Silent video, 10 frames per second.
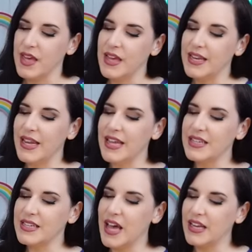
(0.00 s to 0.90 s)
It
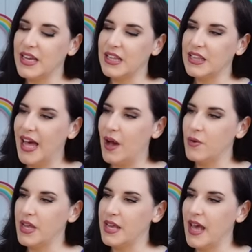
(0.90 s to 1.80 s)
is kind of
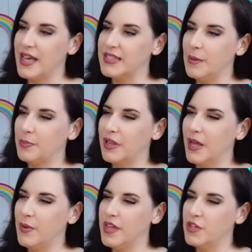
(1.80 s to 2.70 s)
cloudy as I
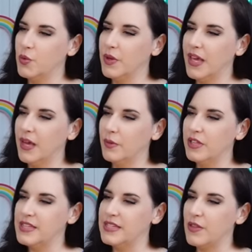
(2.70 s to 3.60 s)
play with it and you can't
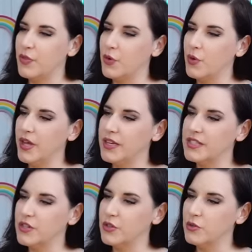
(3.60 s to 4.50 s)
really see through it
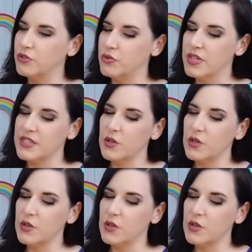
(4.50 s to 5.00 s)
until you do this.